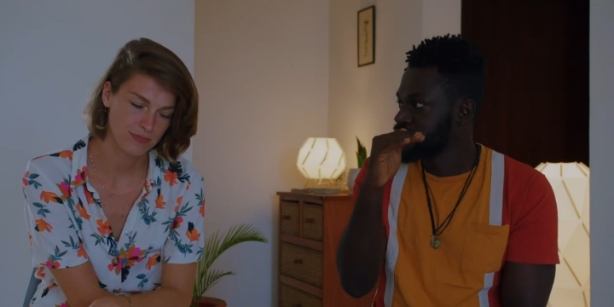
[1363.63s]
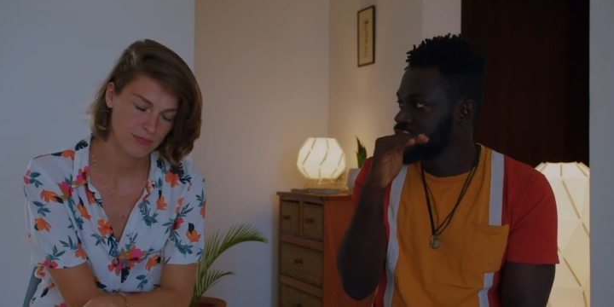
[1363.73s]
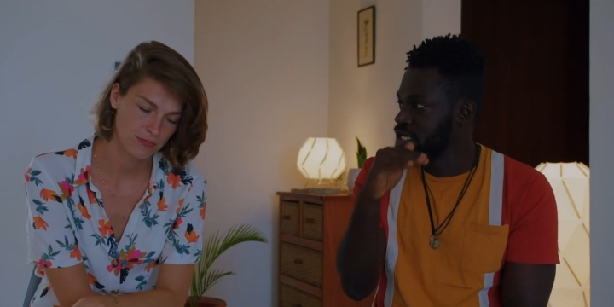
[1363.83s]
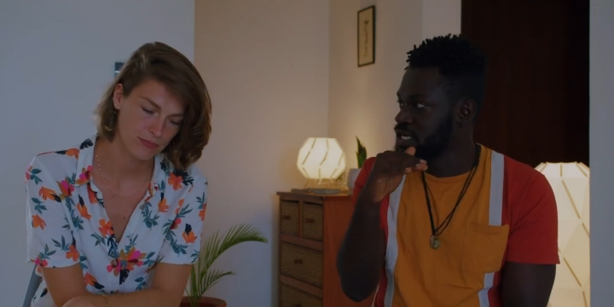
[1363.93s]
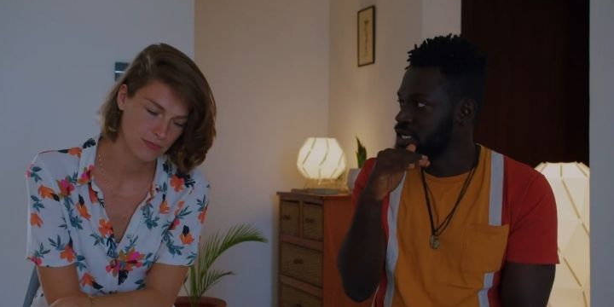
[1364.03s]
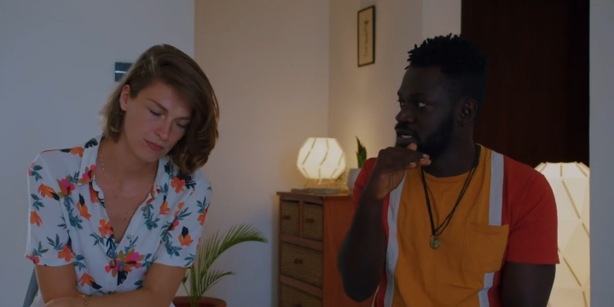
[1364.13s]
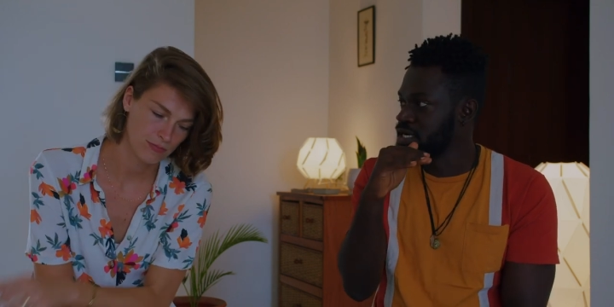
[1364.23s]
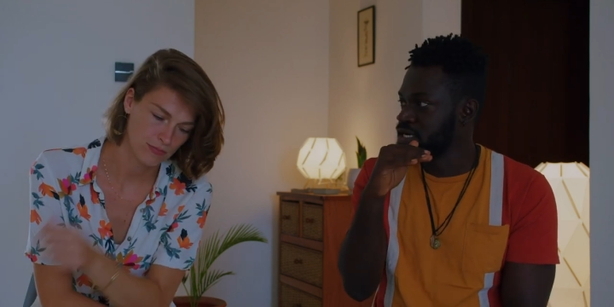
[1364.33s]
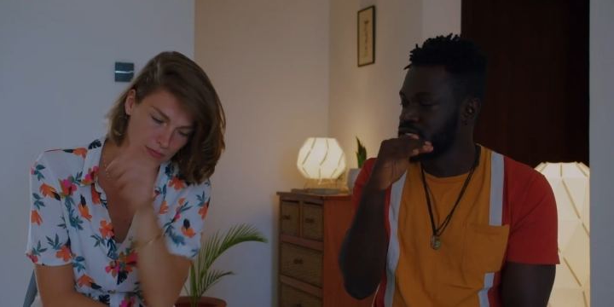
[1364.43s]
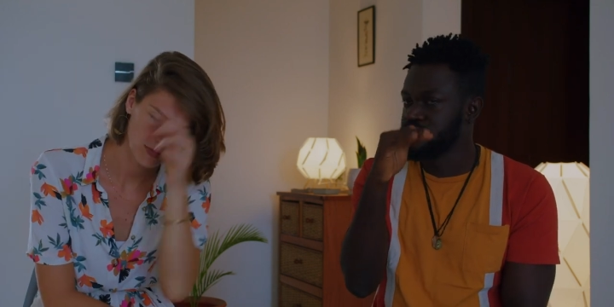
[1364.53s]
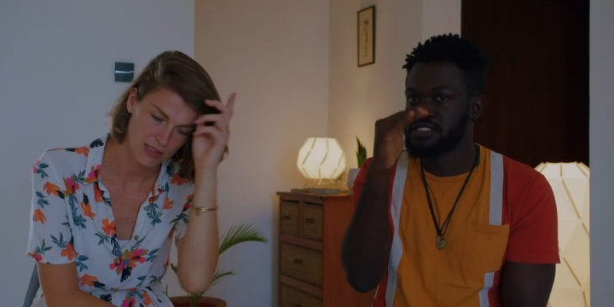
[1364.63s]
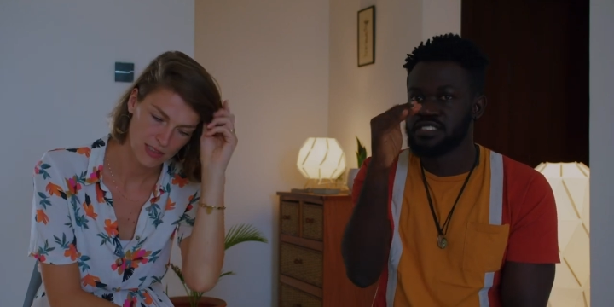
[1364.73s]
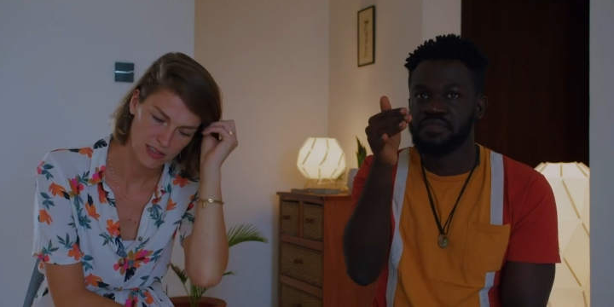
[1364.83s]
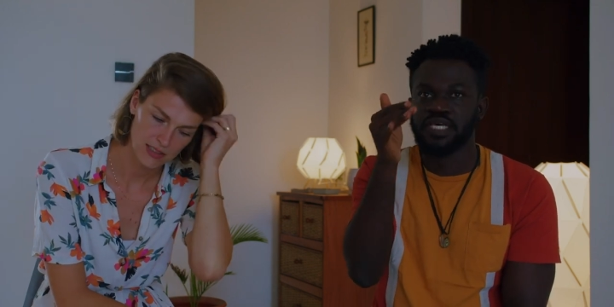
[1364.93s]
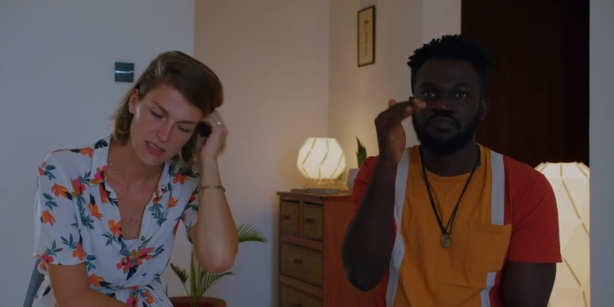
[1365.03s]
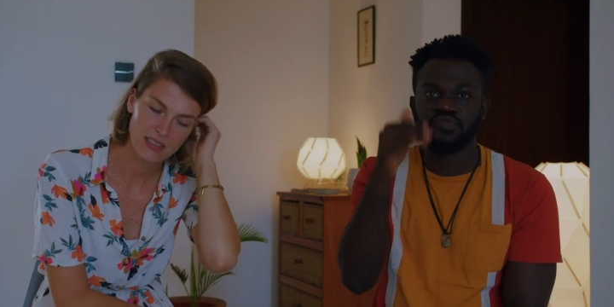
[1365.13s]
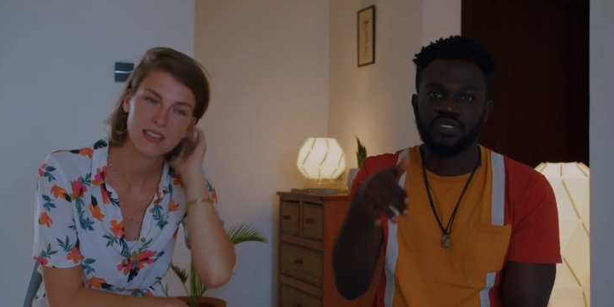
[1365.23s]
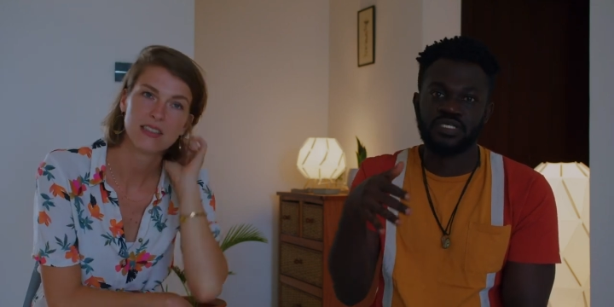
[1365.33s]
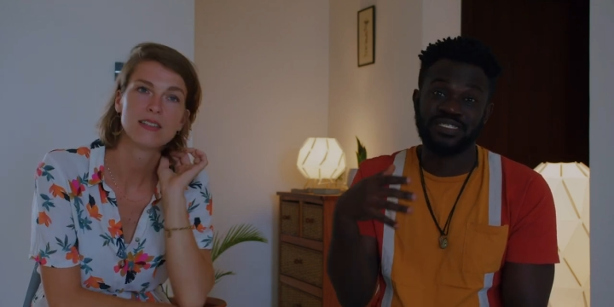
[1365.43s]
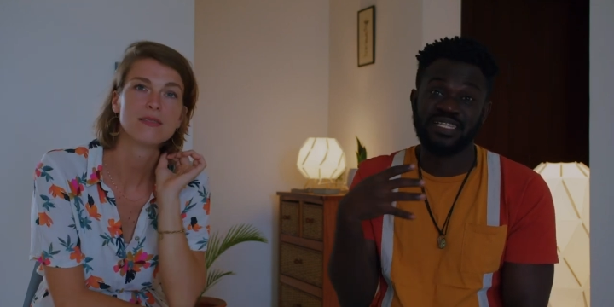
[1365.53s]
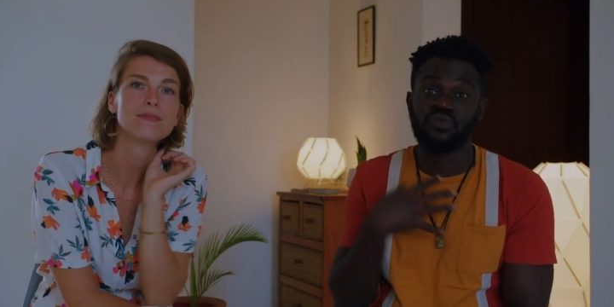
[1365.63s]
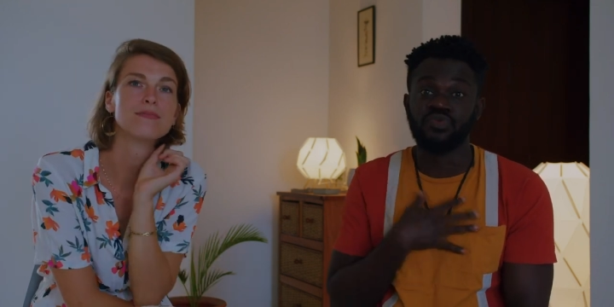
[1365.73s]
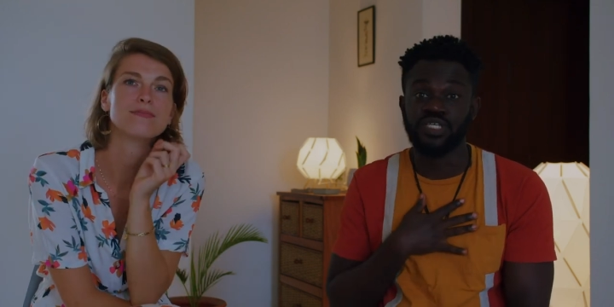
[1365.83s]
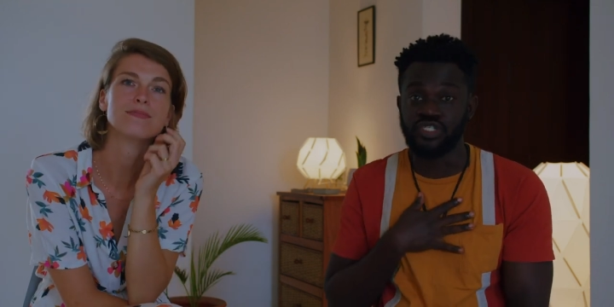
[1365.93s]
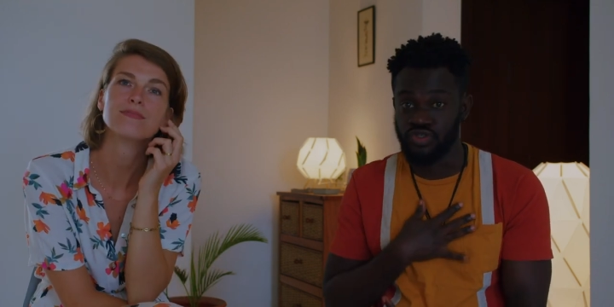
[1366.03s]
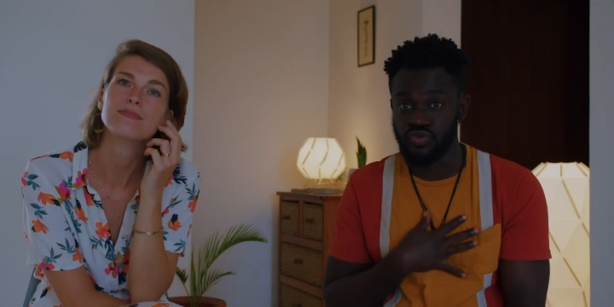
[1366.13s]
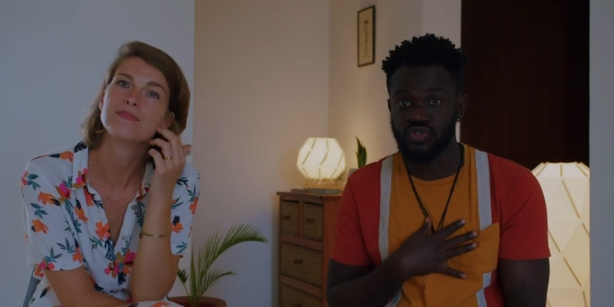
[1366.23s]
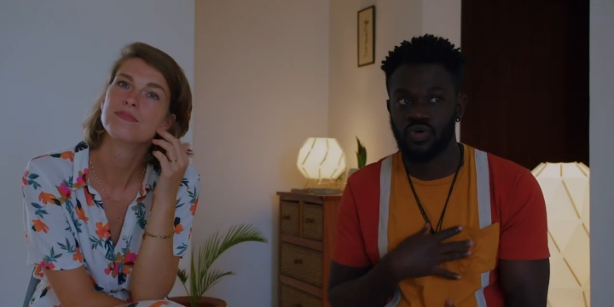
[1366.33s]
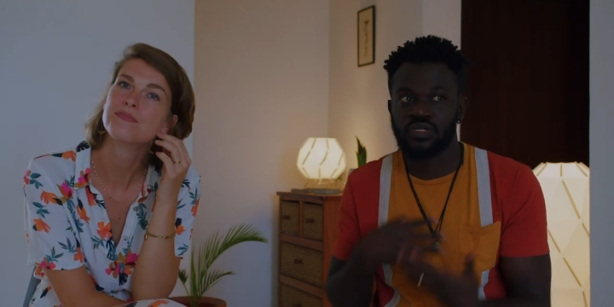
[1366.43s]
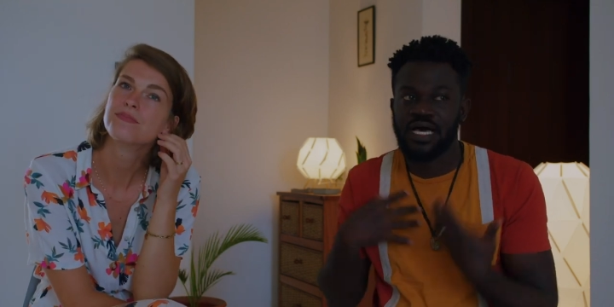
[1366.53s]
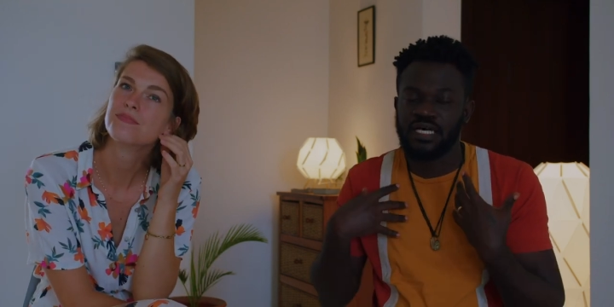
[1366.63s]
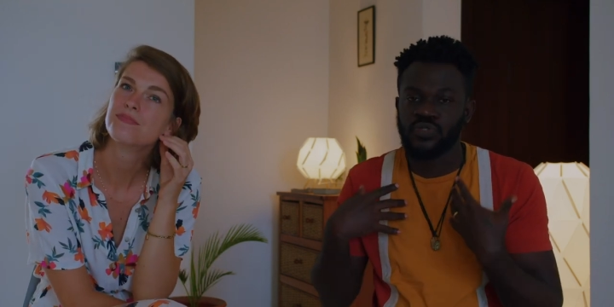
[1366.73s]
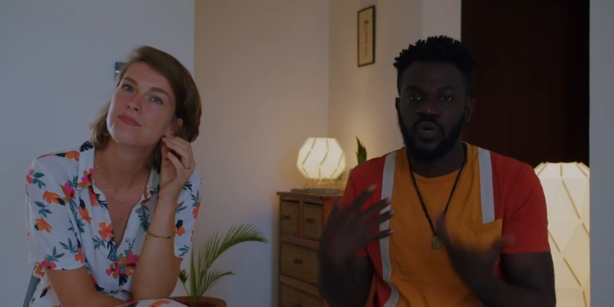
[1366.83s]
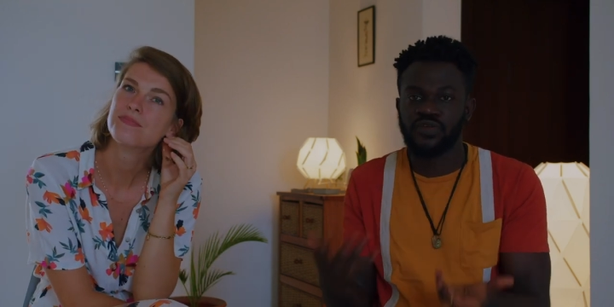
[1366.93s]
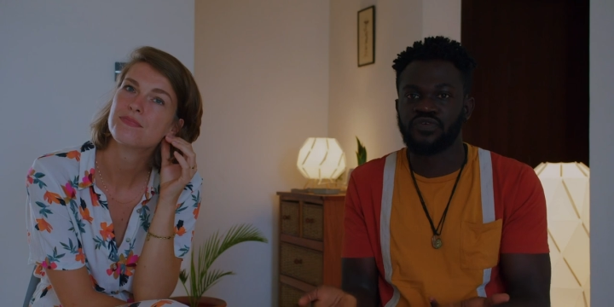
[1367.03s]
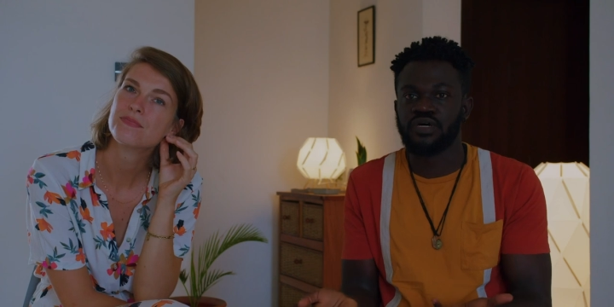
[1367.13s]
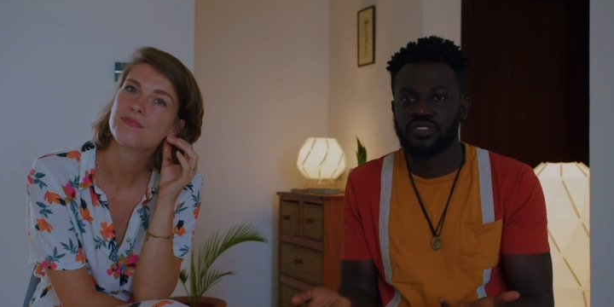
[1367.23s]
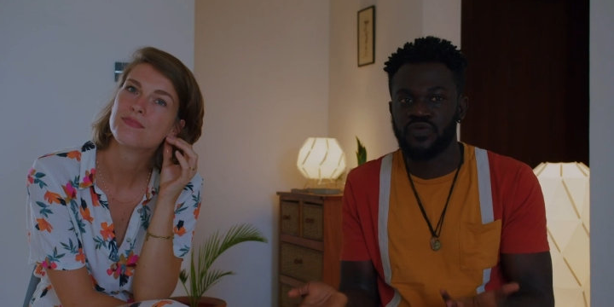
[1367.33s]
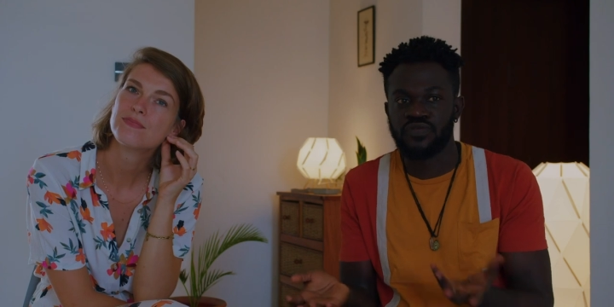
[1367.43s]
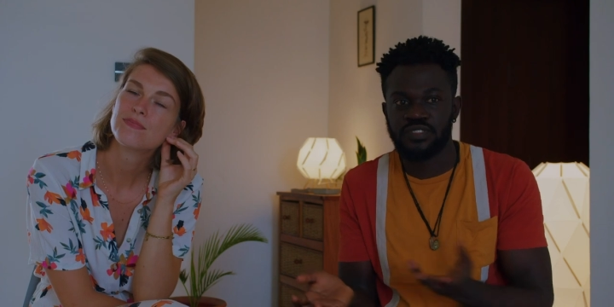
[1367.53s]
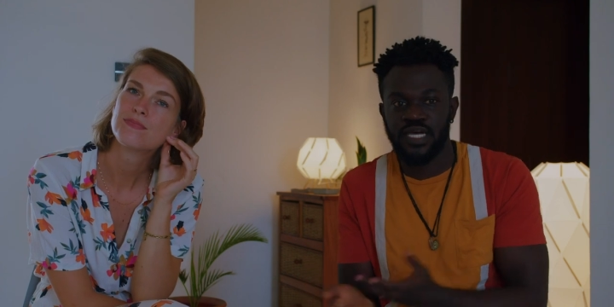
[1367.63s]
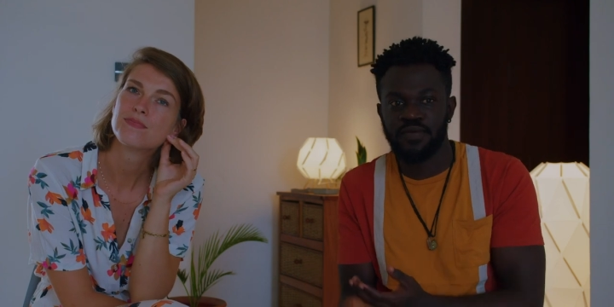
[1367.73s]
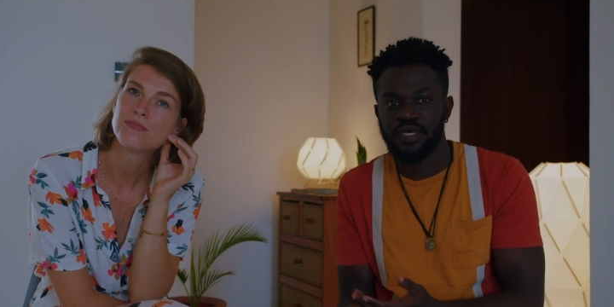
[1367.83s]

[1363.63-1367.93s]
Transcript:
Speaker 1: the decision making process that we use or that has worked for us over time.